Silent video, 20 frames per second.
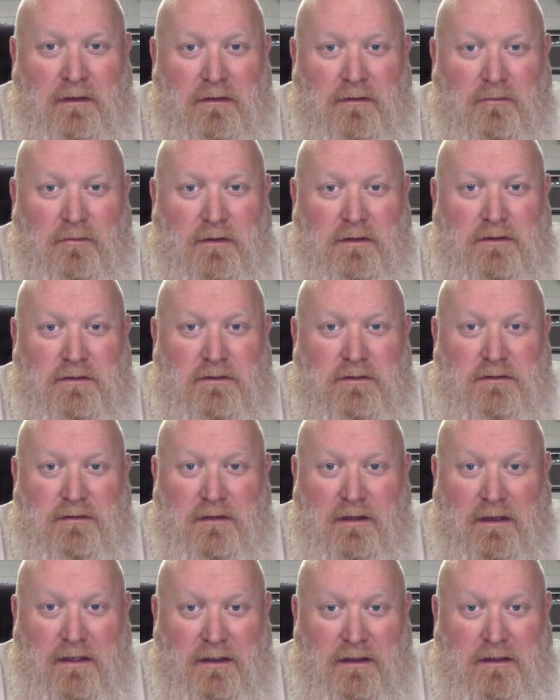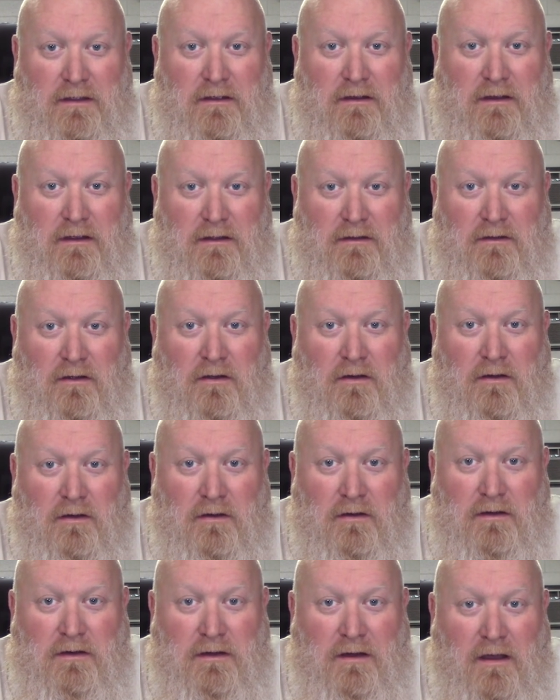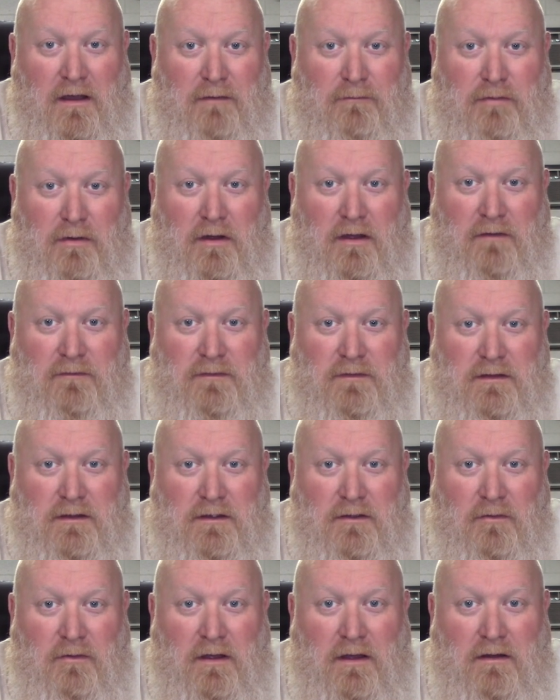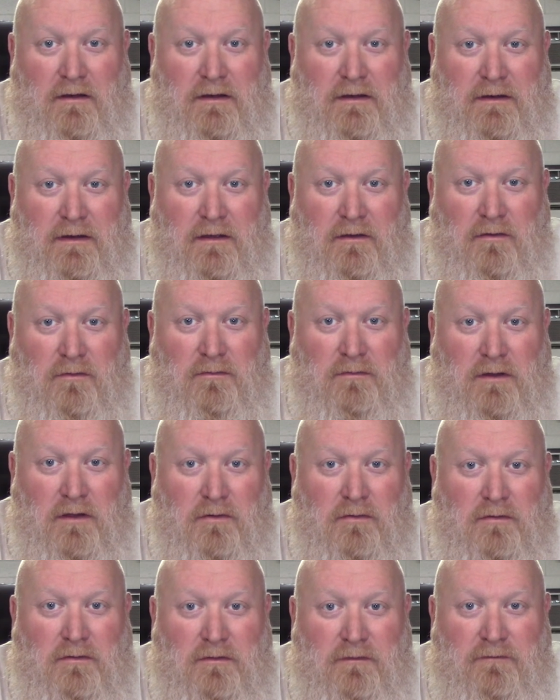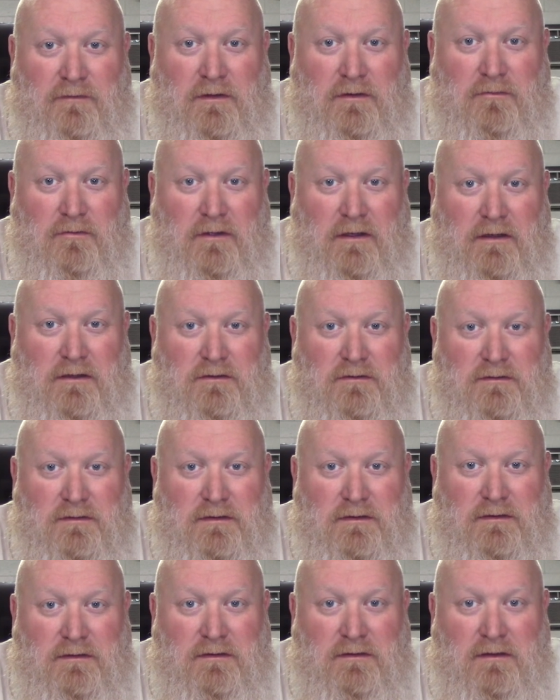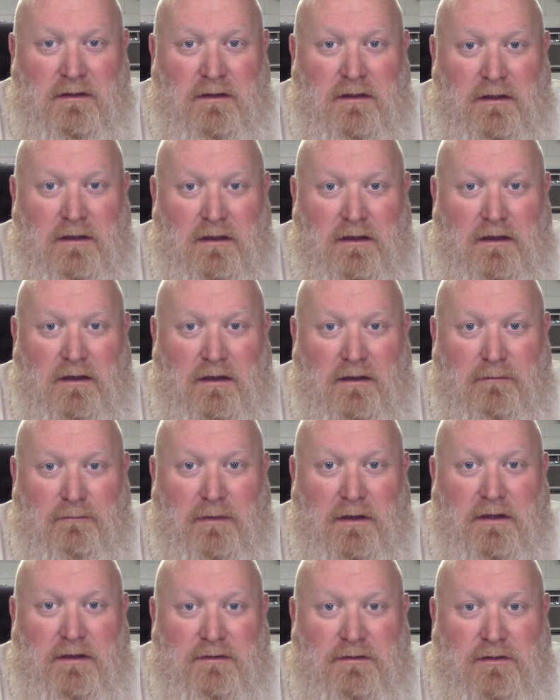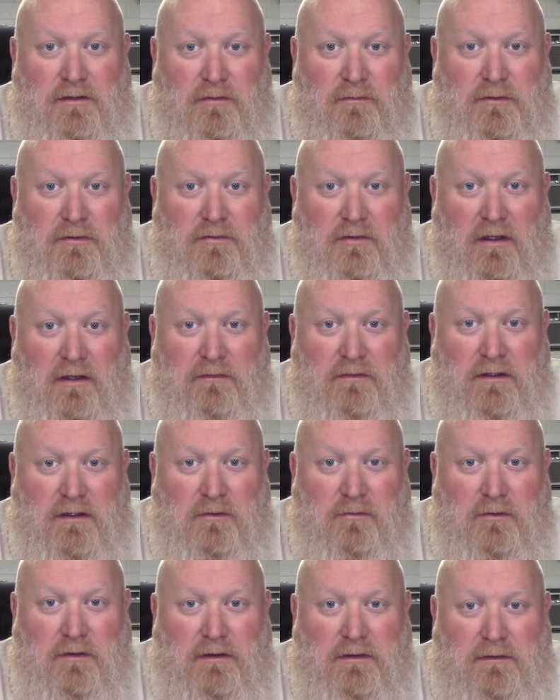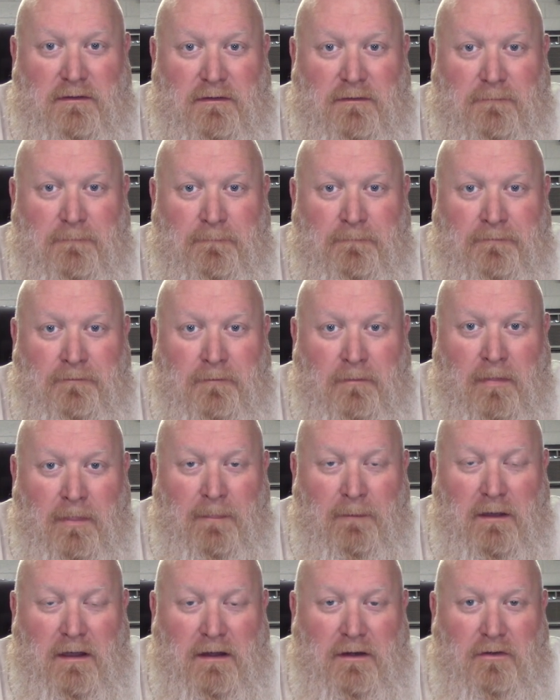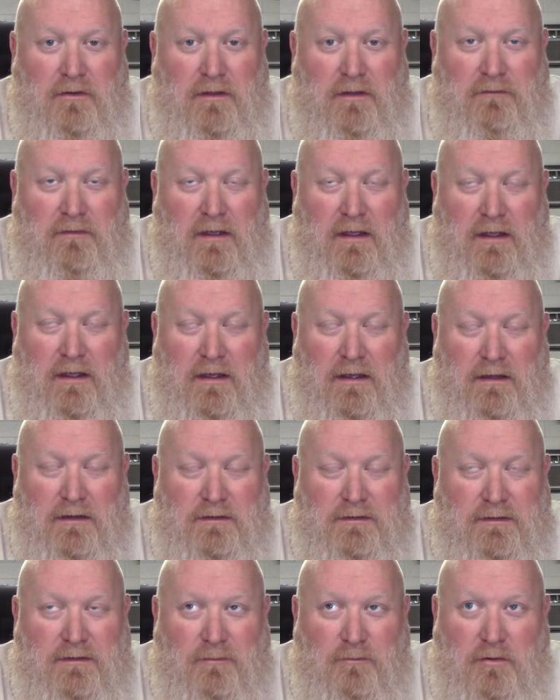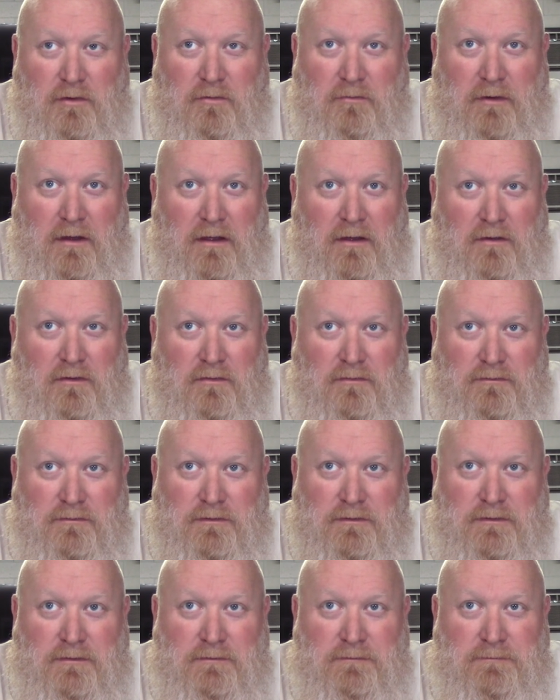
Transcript: which they are a nonprofit that go out and help local and federal agencies uh, bust human trafficking rings. I know they've had somewhere around